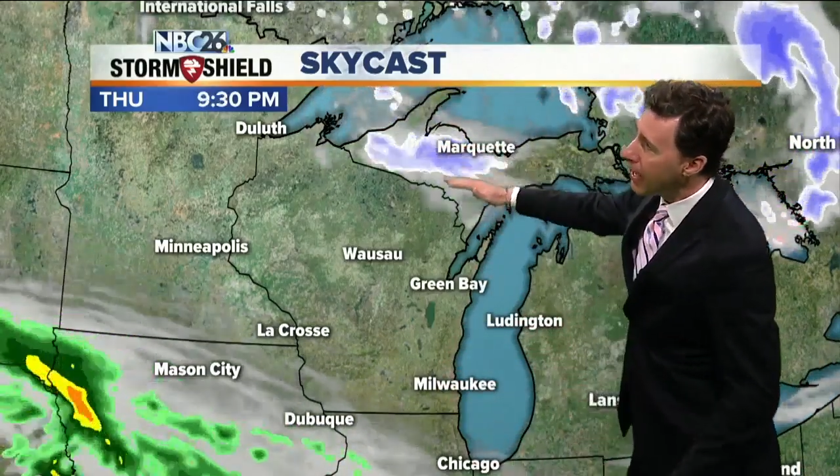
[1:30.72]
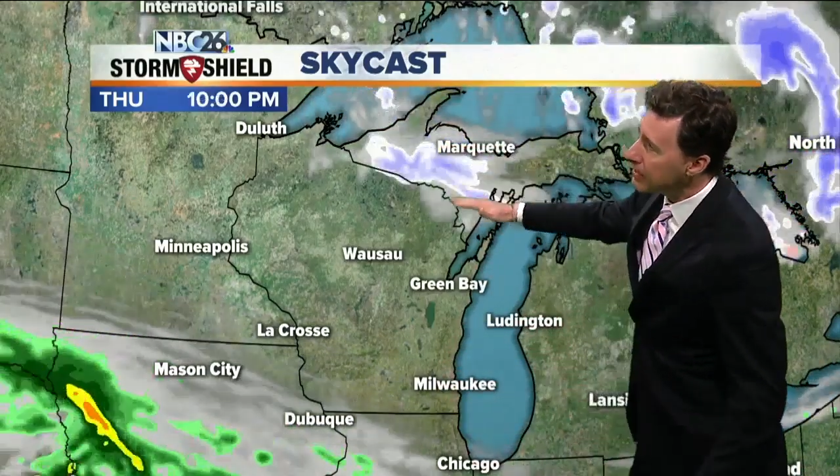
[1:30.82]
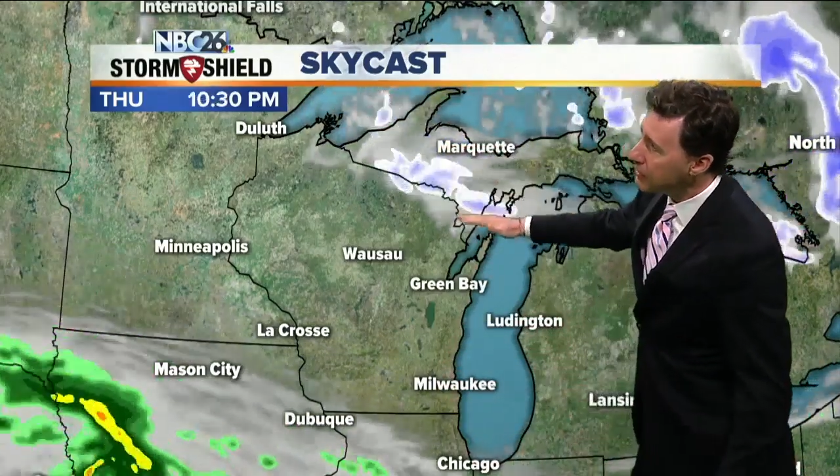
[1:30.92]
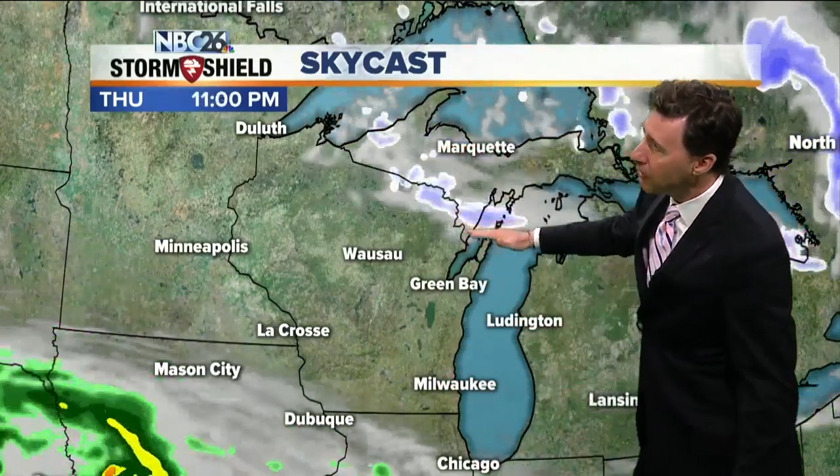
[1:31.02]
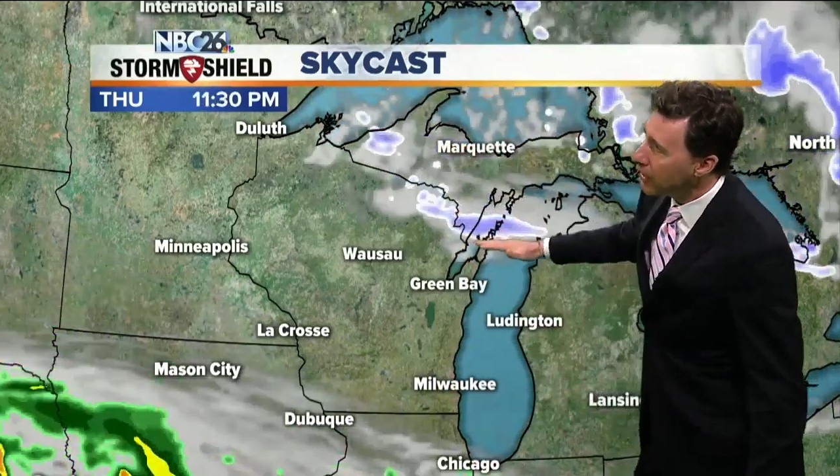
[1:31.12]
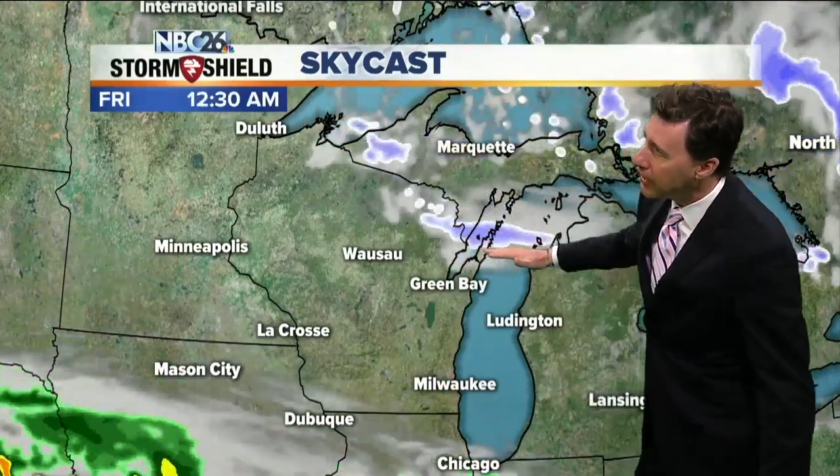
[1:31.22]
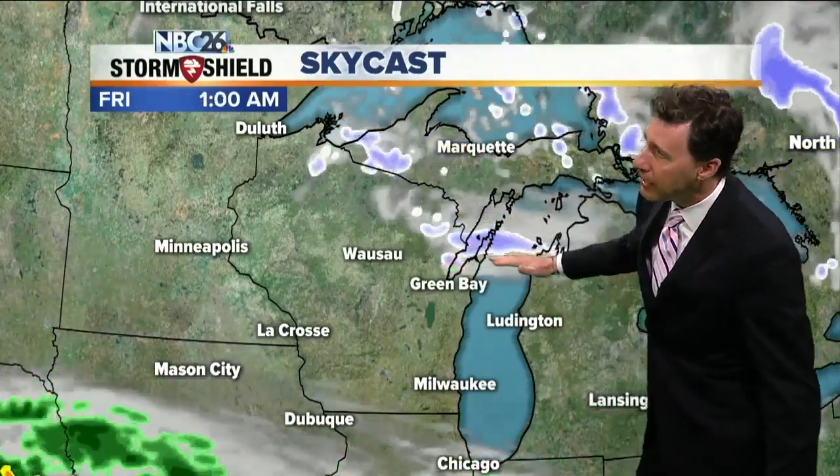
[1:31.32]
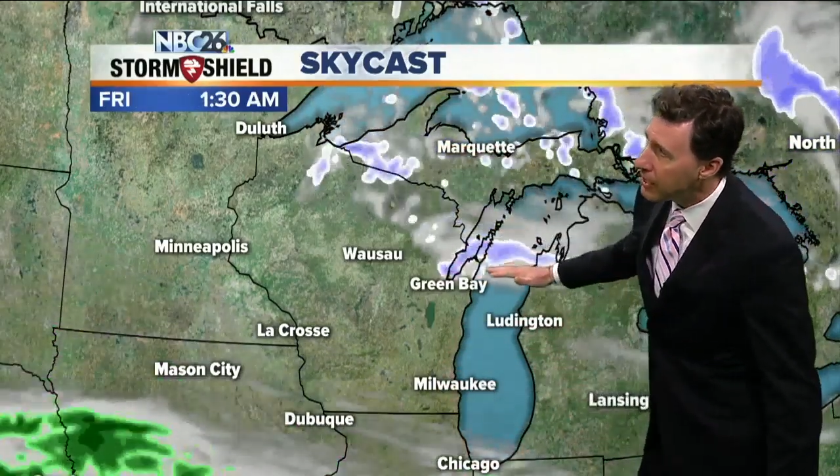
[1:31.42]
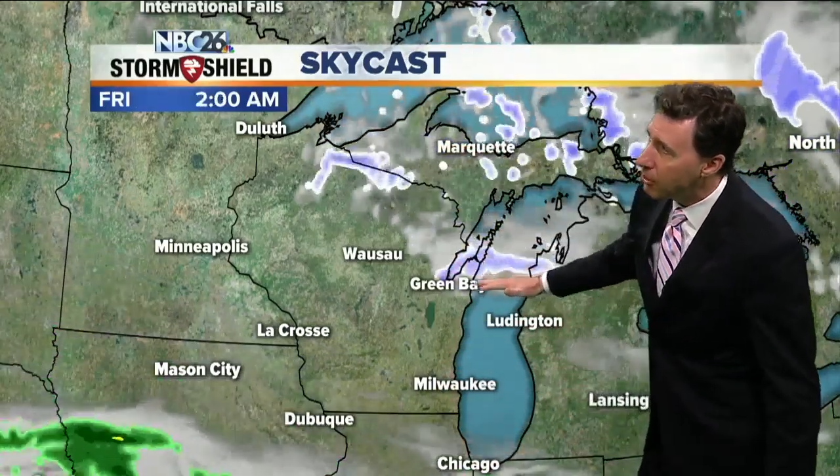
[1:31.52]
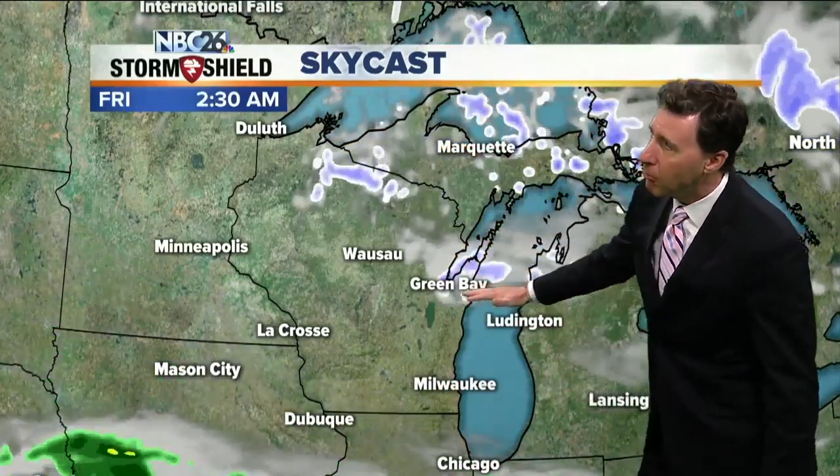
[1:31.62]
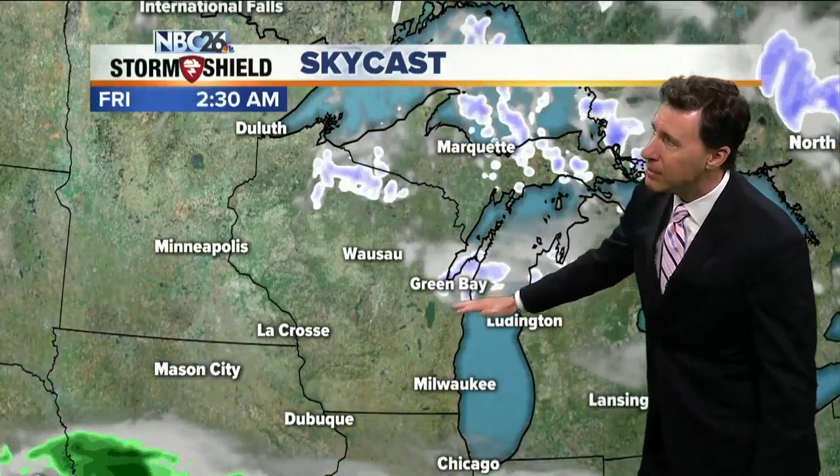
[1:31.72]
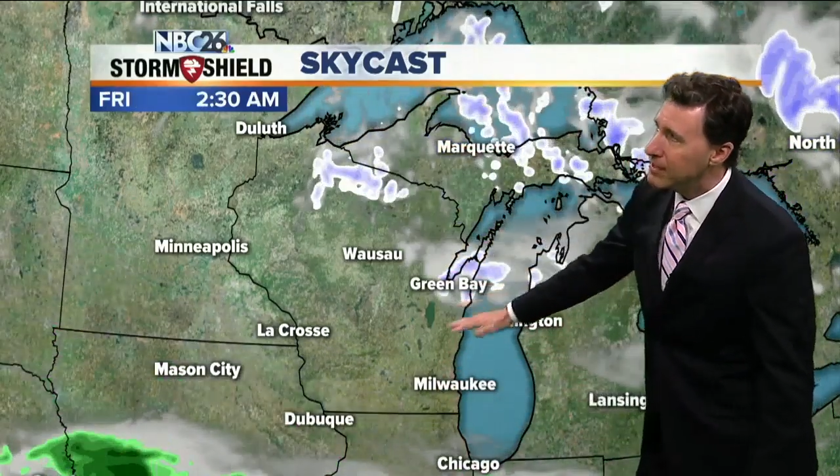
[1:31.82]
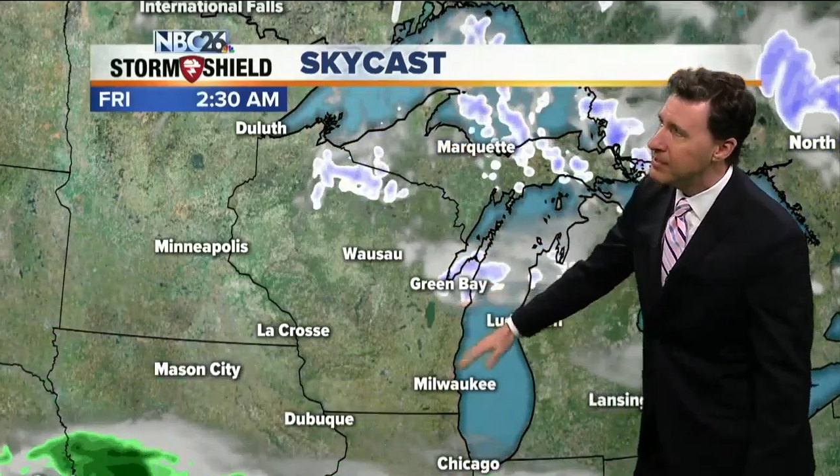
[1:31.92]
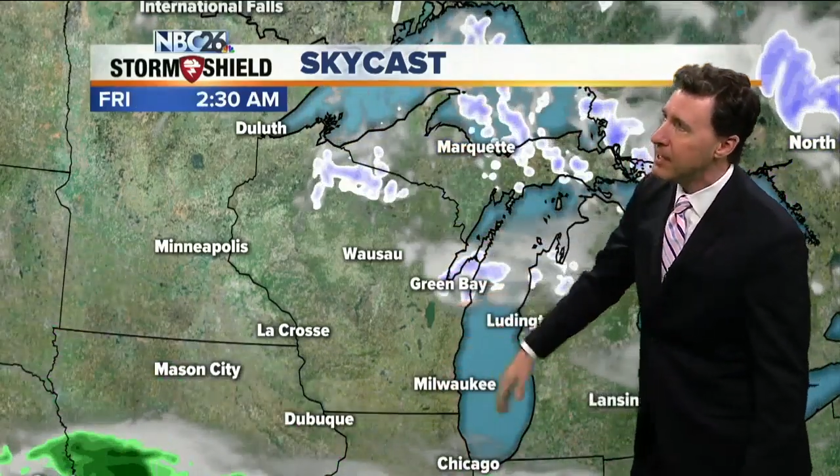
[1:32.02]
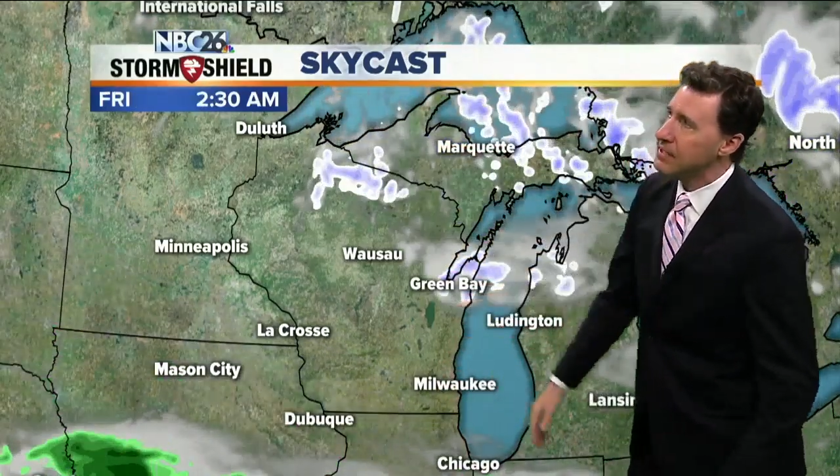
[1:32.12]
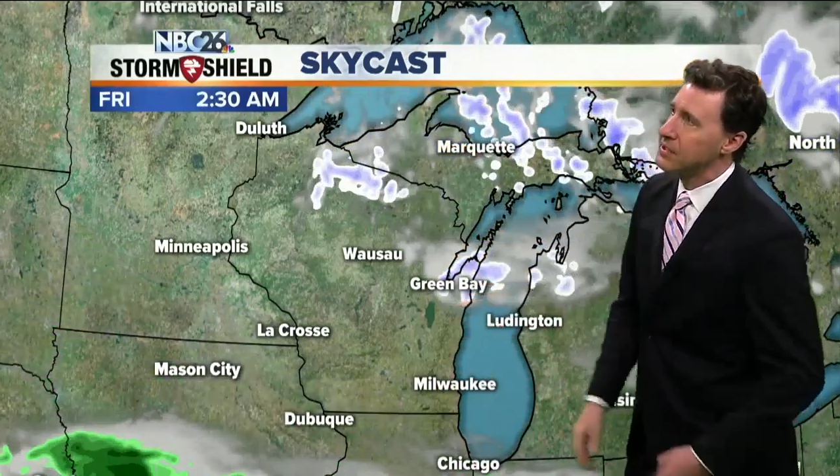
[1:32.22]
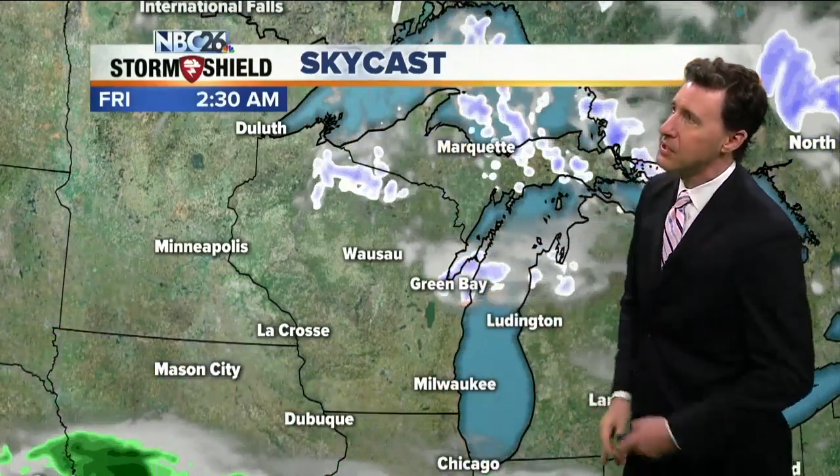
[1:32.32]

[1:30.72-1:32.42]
That's going to get here. Once it does,